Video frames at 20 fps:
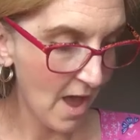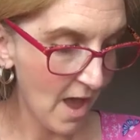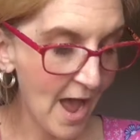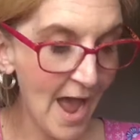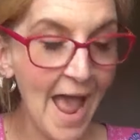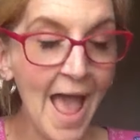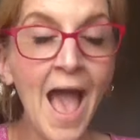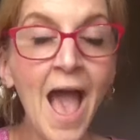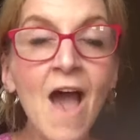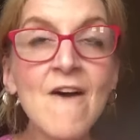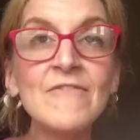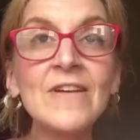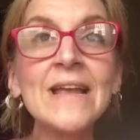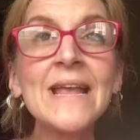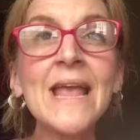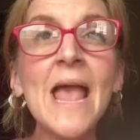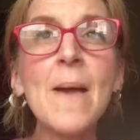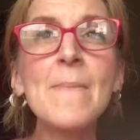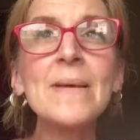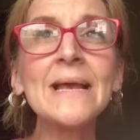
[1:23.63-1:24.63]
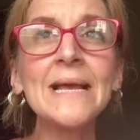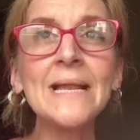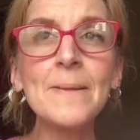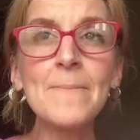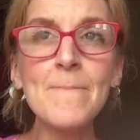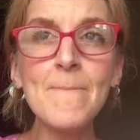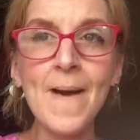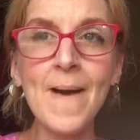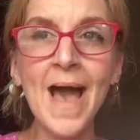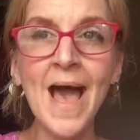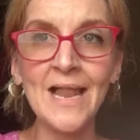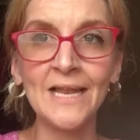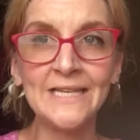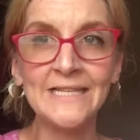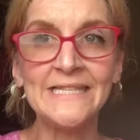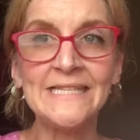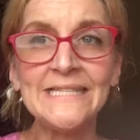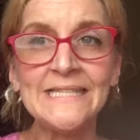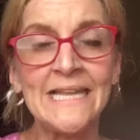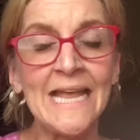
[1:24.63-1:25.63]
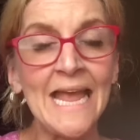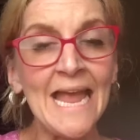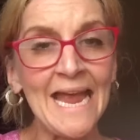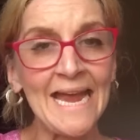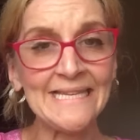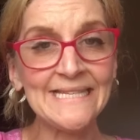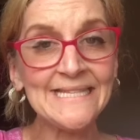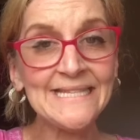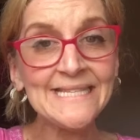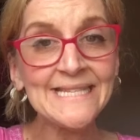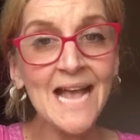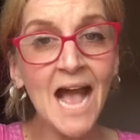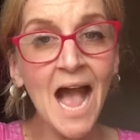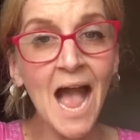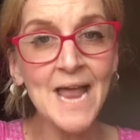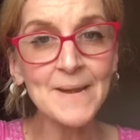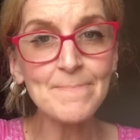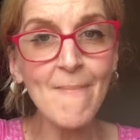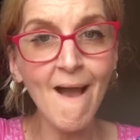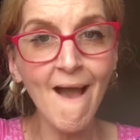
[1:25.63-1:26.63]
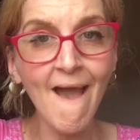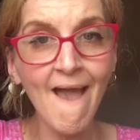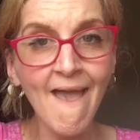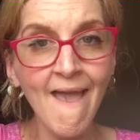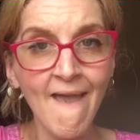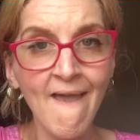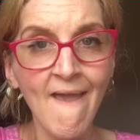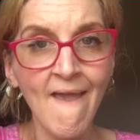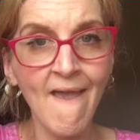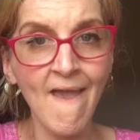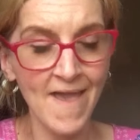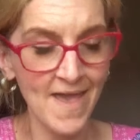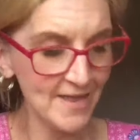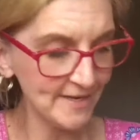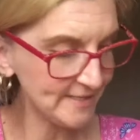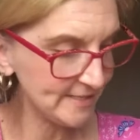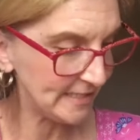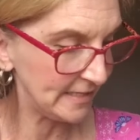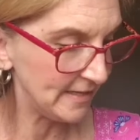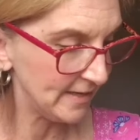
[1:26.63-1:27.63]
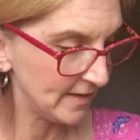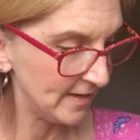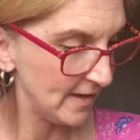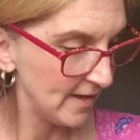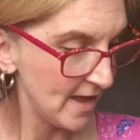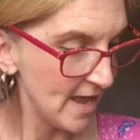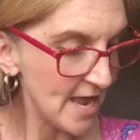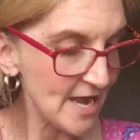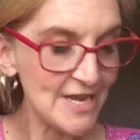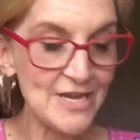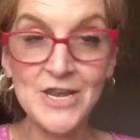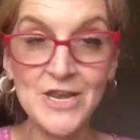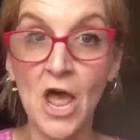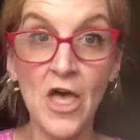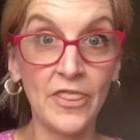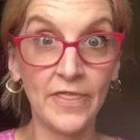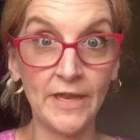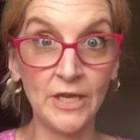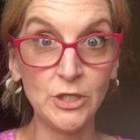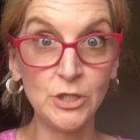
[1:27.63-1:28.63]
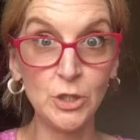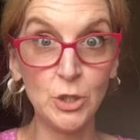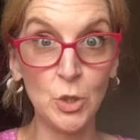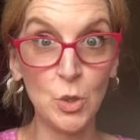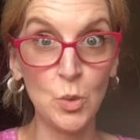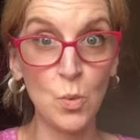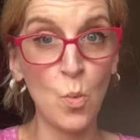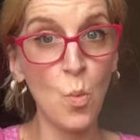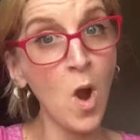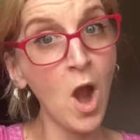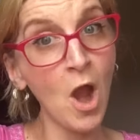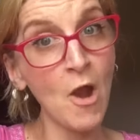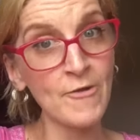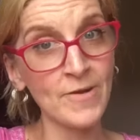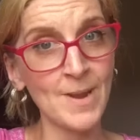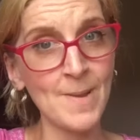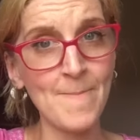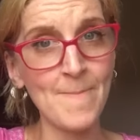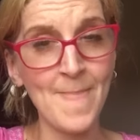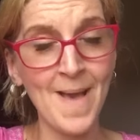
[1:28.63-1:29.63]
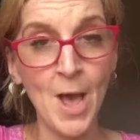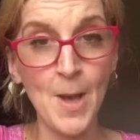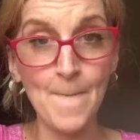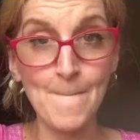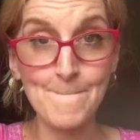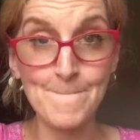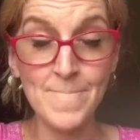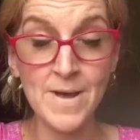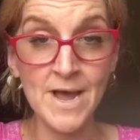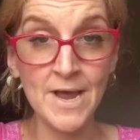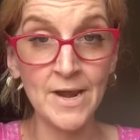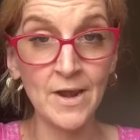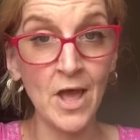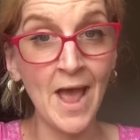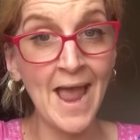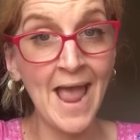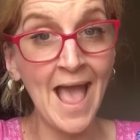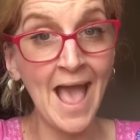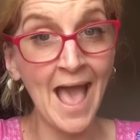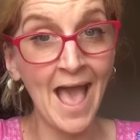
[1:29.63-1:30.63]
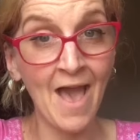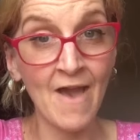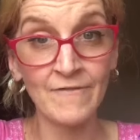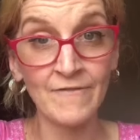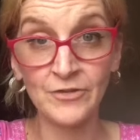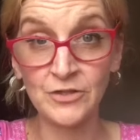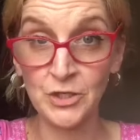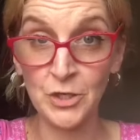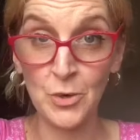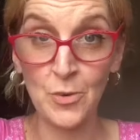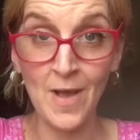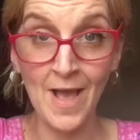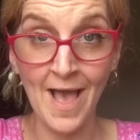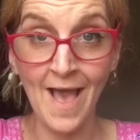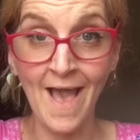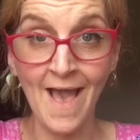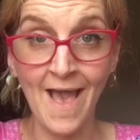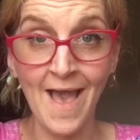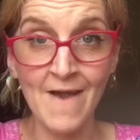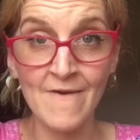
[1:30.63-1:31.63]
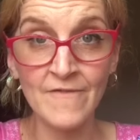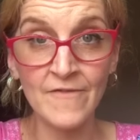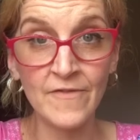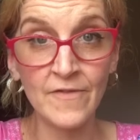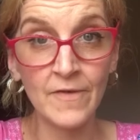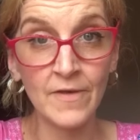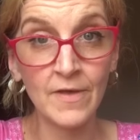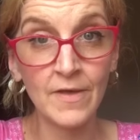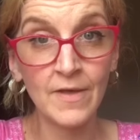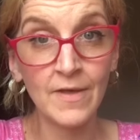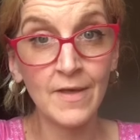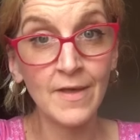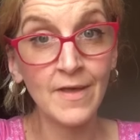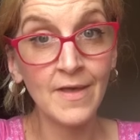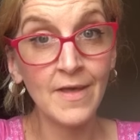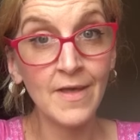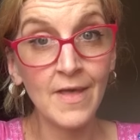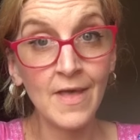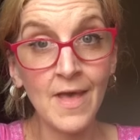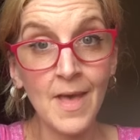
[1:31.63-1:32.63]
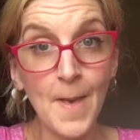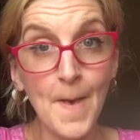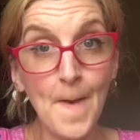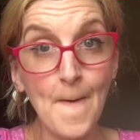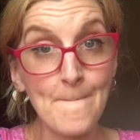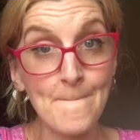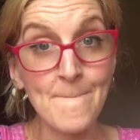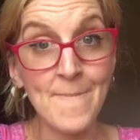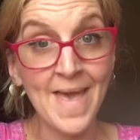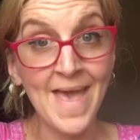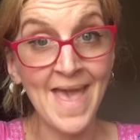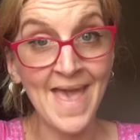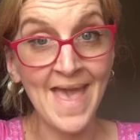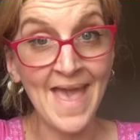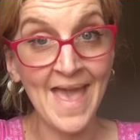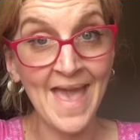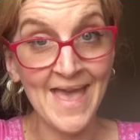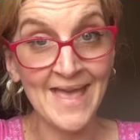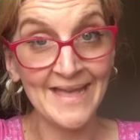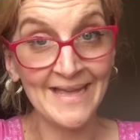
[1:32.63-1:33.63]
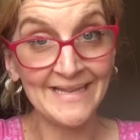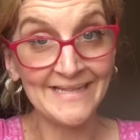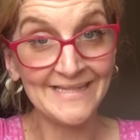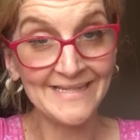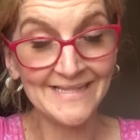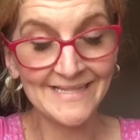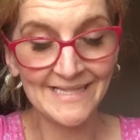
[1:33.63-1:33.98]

Have a chemical imbalance inside my head, nothing to worry about, but I have to have meds.